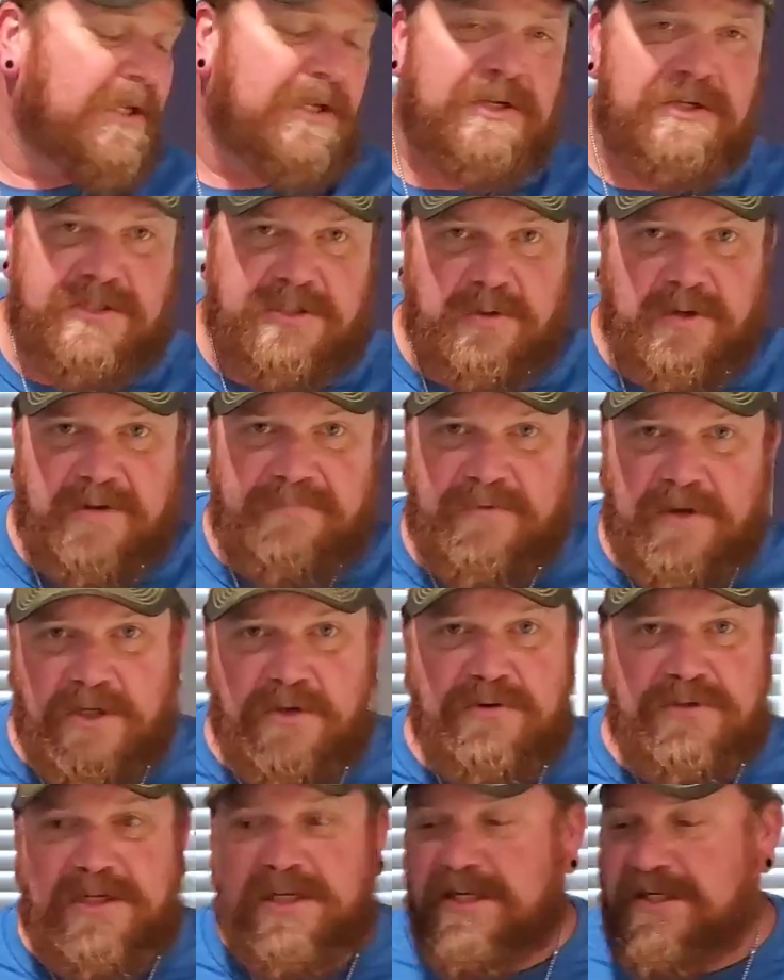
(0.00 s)
So if you're
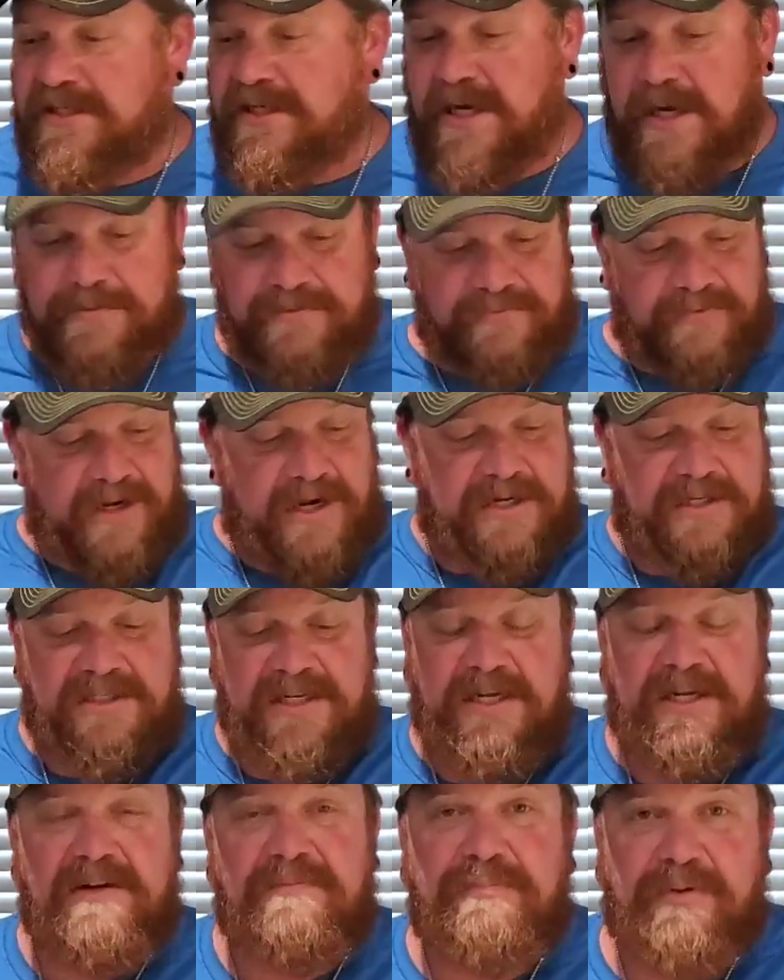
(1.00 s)
using these cups for their
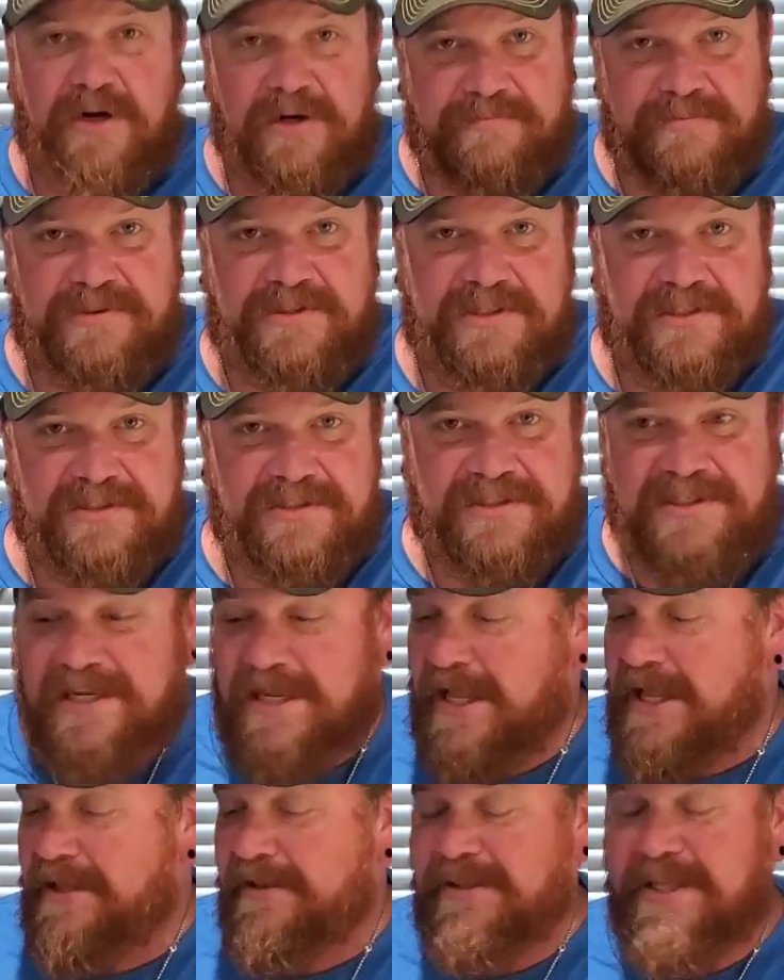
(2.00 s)
intended purposes,
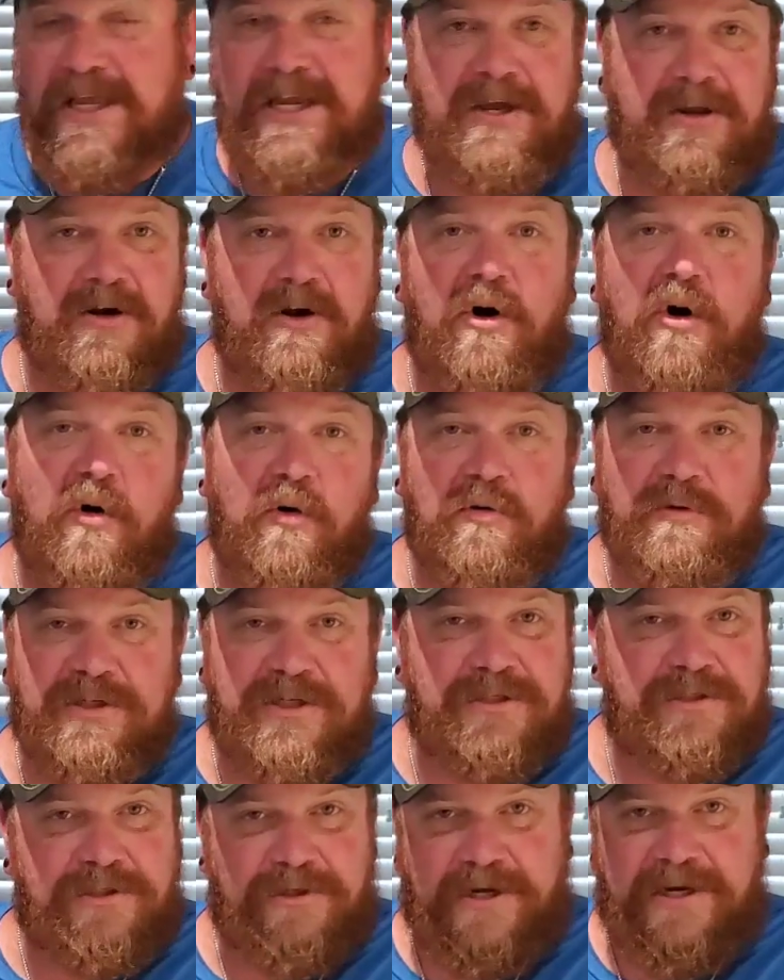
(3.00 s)
they're gonna hold
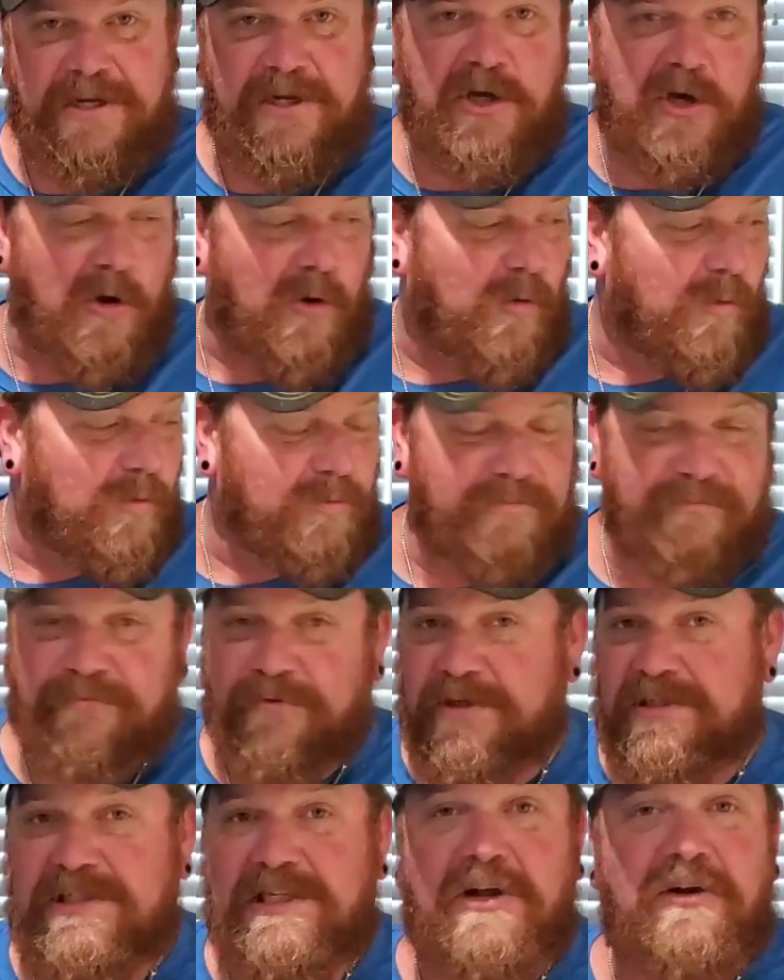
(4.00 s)
your drink cold
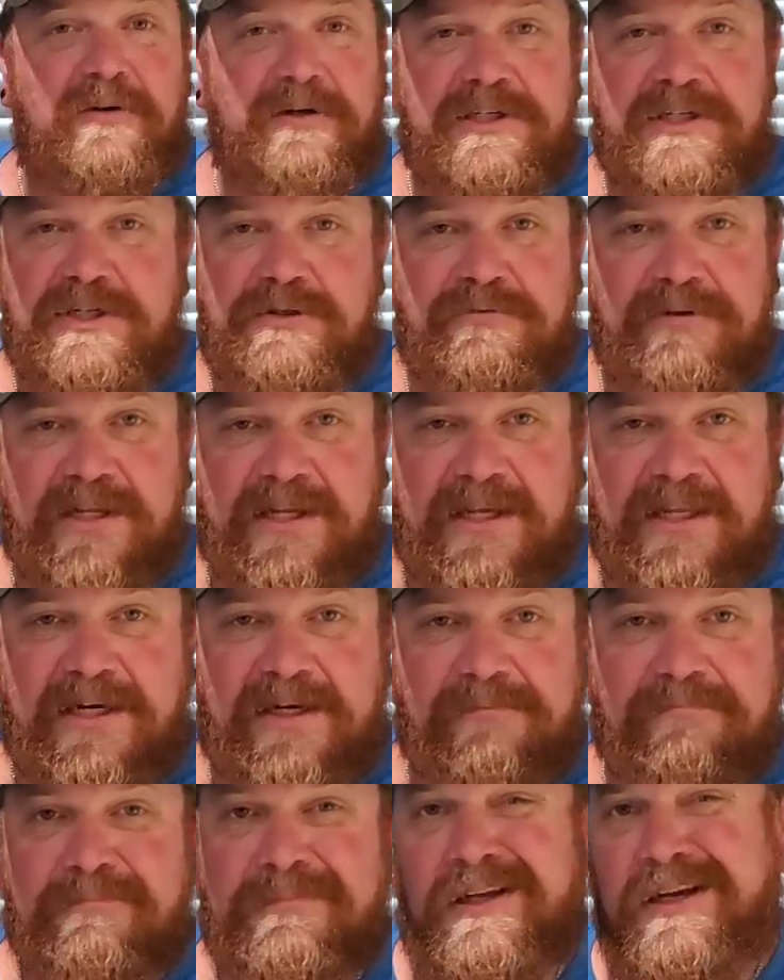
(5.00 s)
for as long as you need
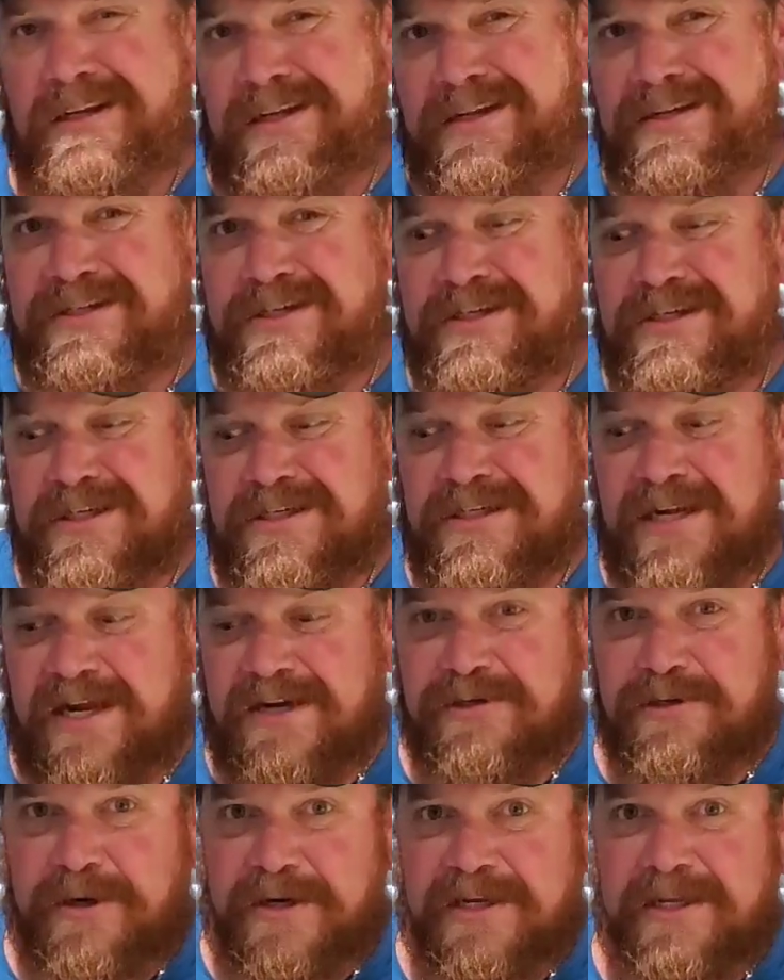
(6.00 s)
it, unless you're just
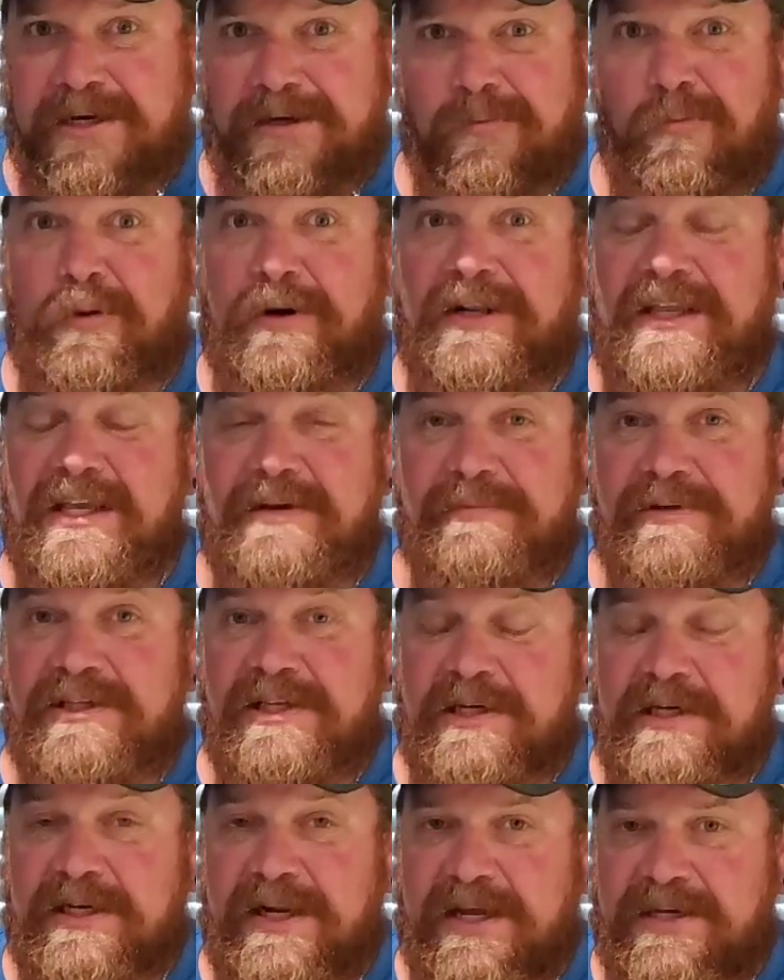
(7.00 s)
not drinking it and want to keep it to
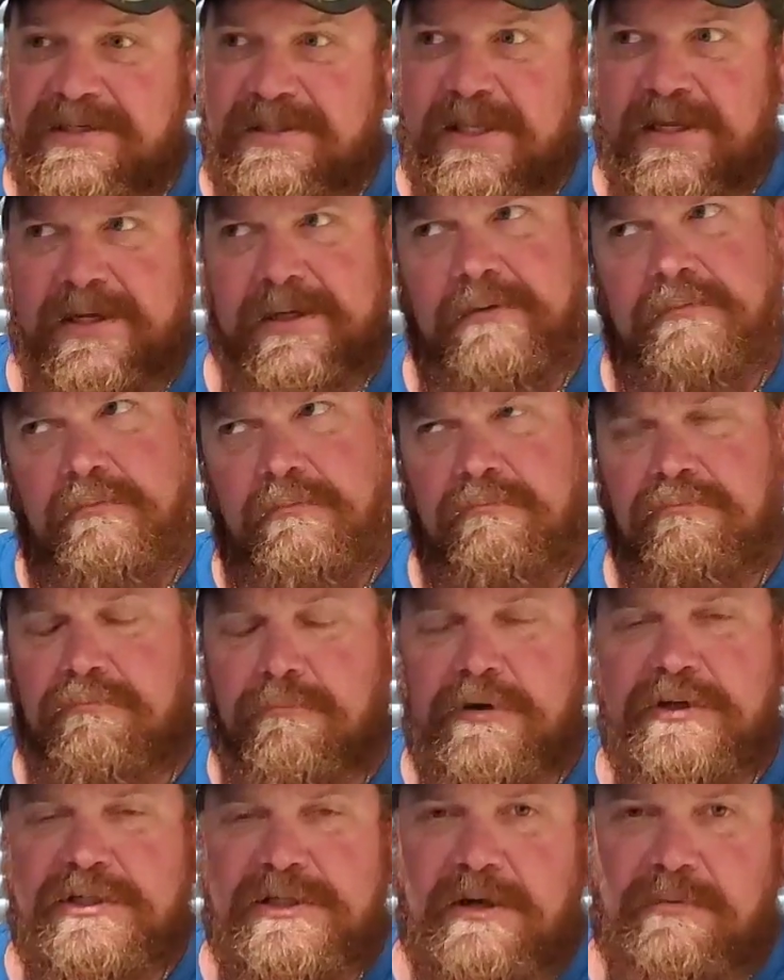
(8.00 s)
the next day,
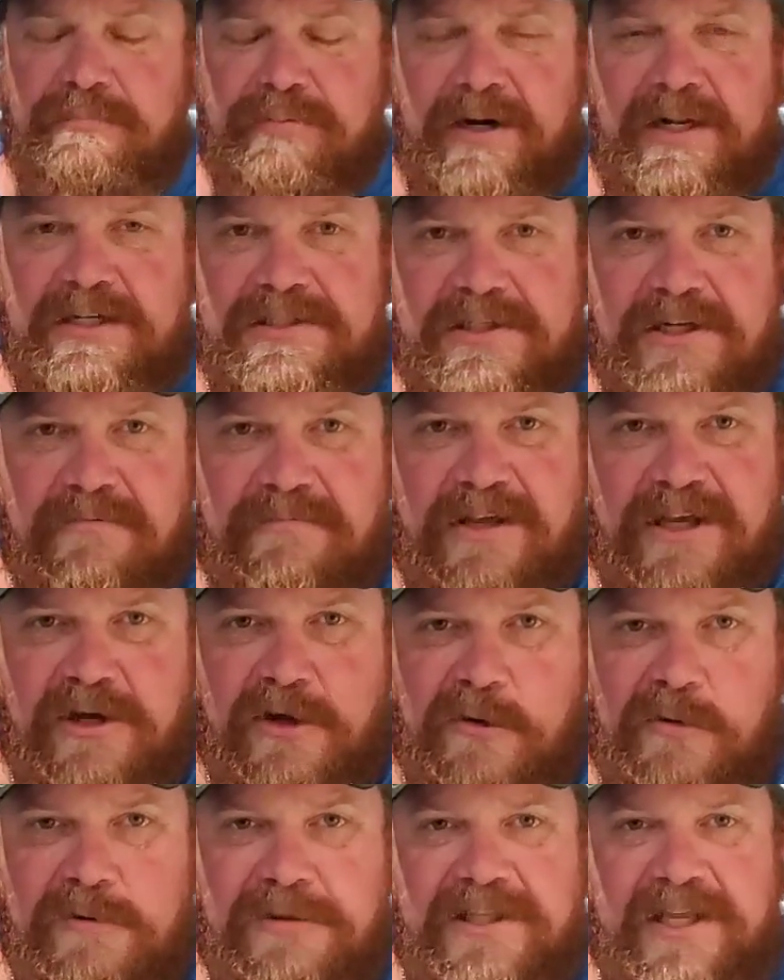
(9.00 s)
which they'll probably still be
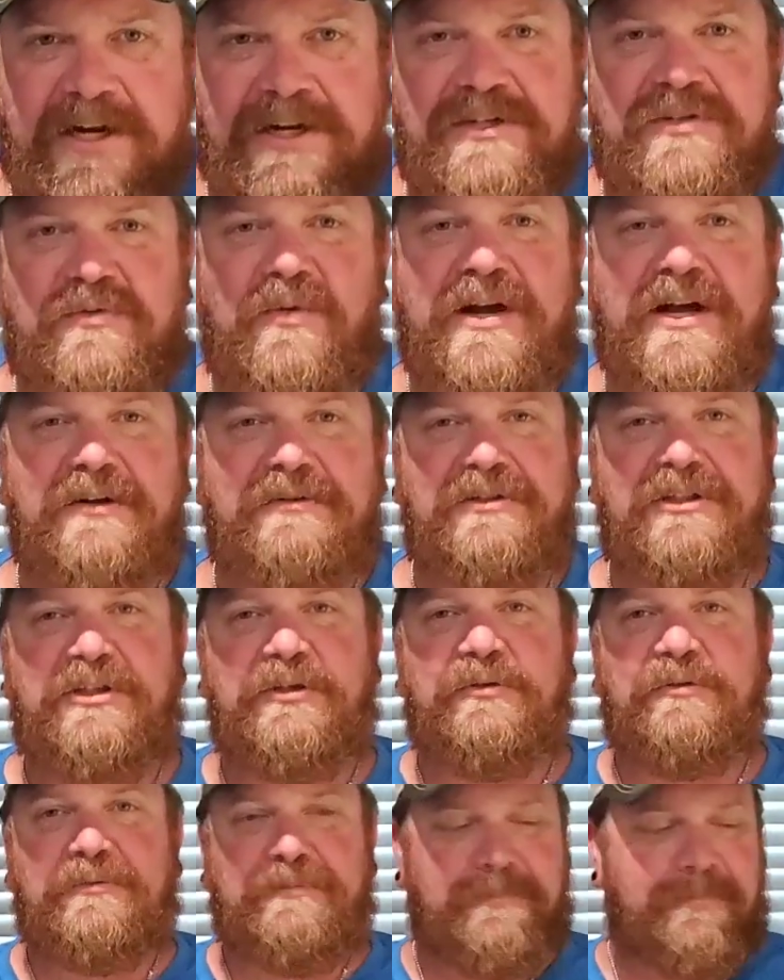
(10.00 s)
cold then as well
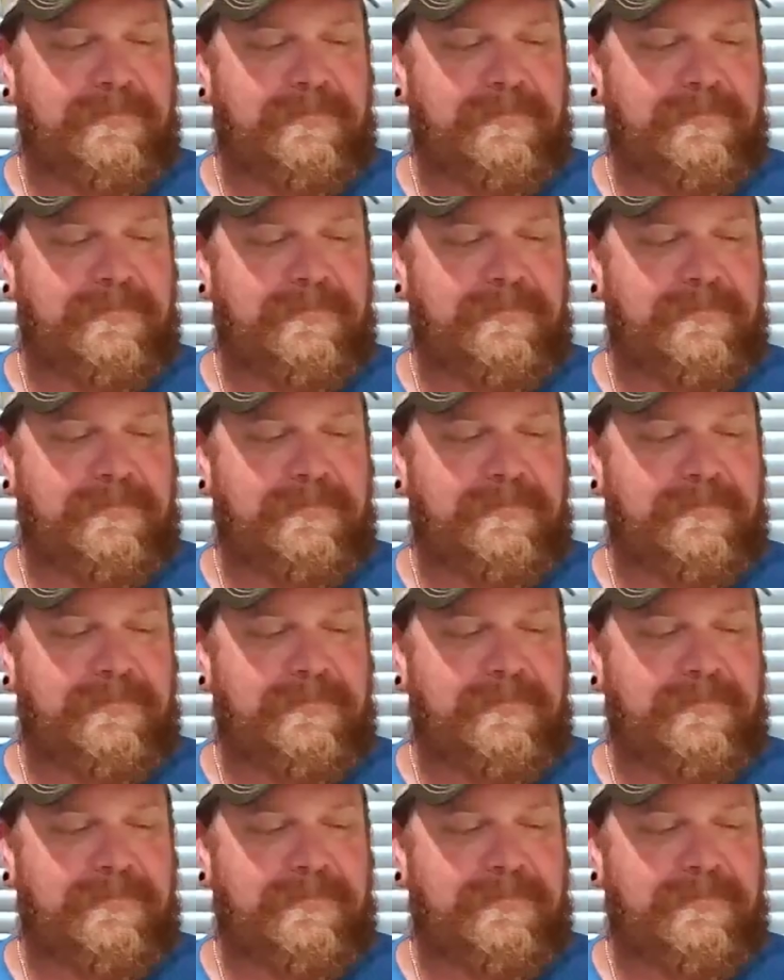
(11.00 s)
too.